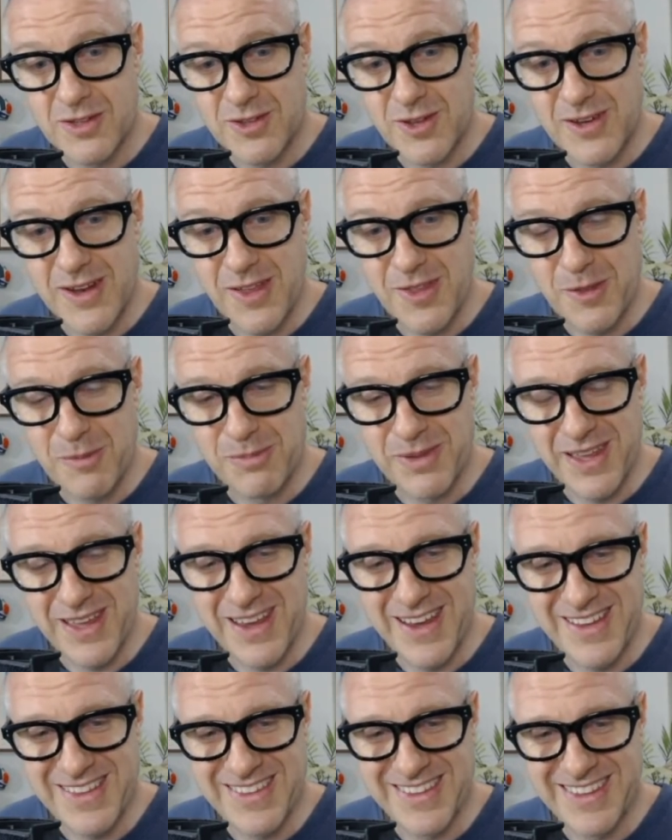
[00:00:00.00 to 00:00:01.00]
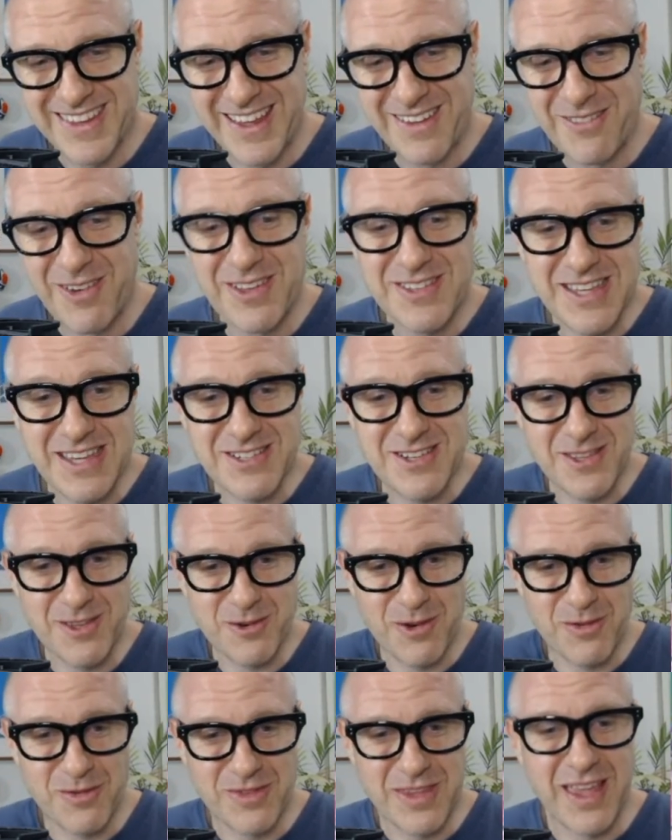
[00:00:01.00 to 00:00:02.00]
don't hate the player, hate the game. Well, it's actually
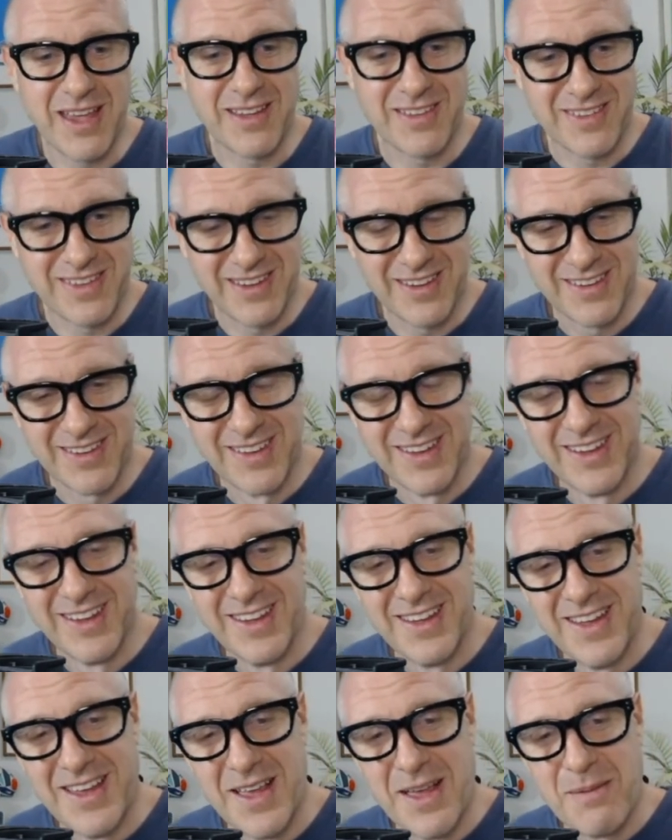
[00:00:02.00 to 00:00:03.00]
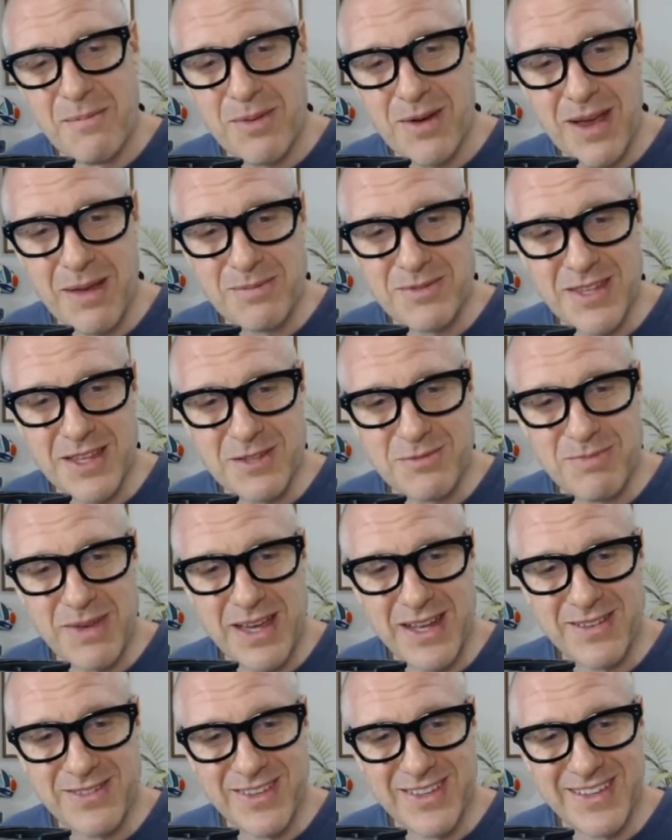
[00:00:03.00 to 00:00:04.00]
the perhaps that's
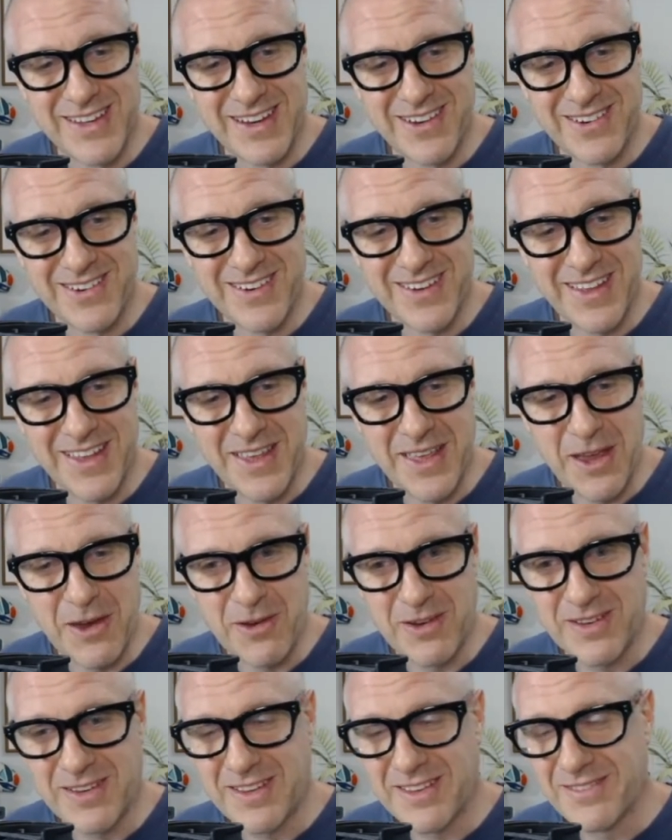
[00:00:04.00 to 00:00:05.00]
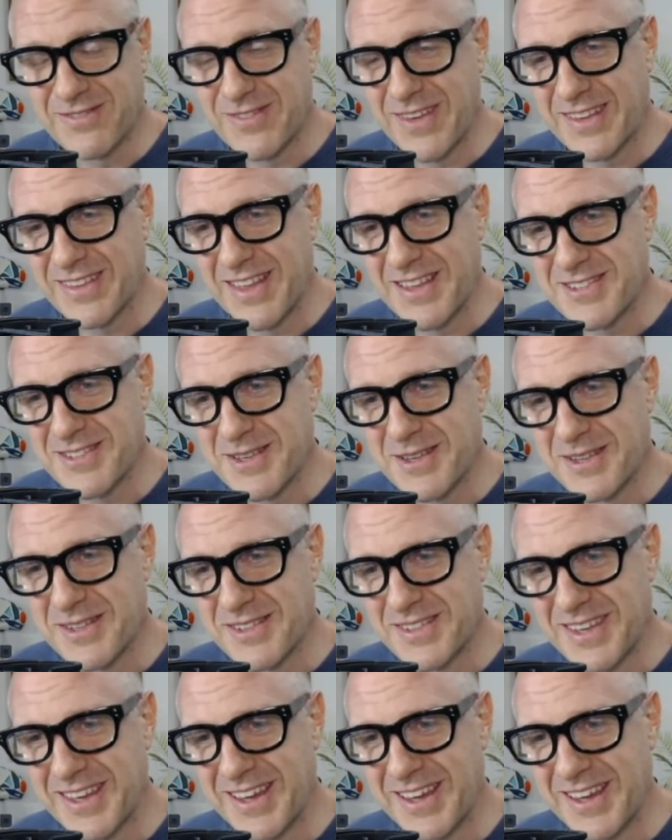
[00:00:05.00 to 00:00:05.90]
part of it, Aaron. In fact, that's a